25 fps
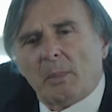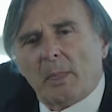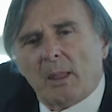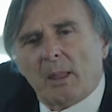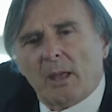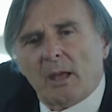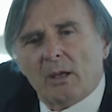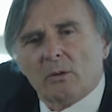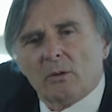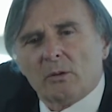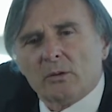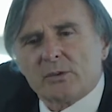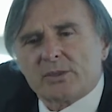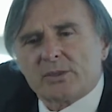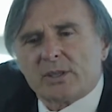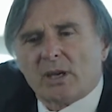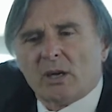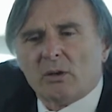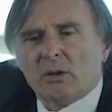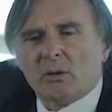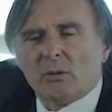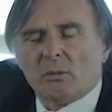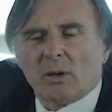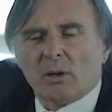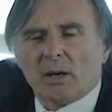and
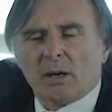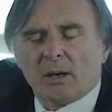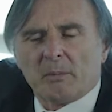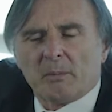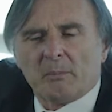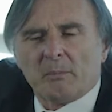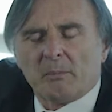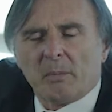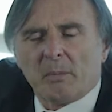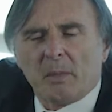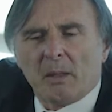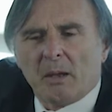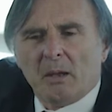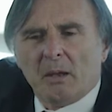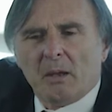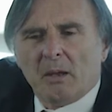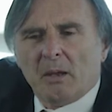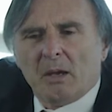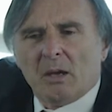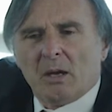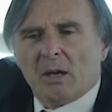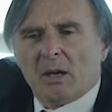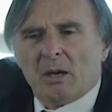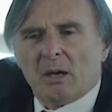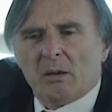also um,
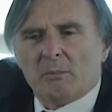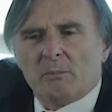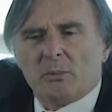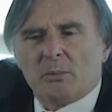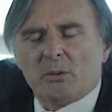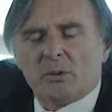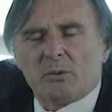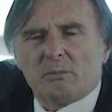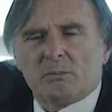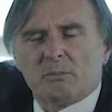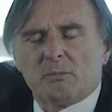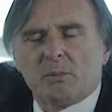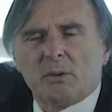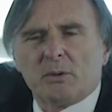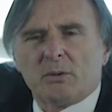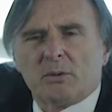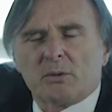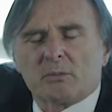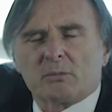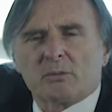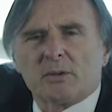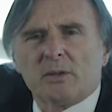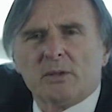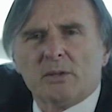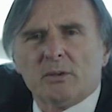uh, put, put
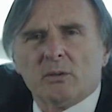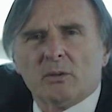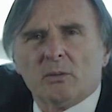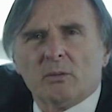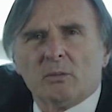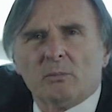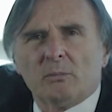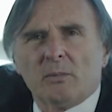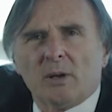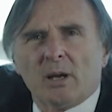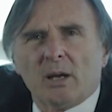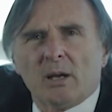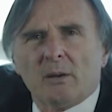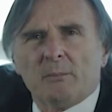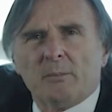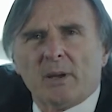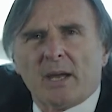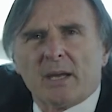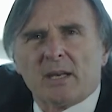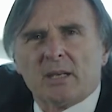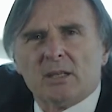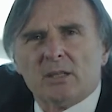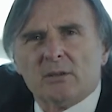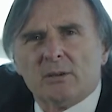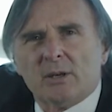the real uh,
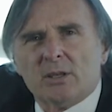back into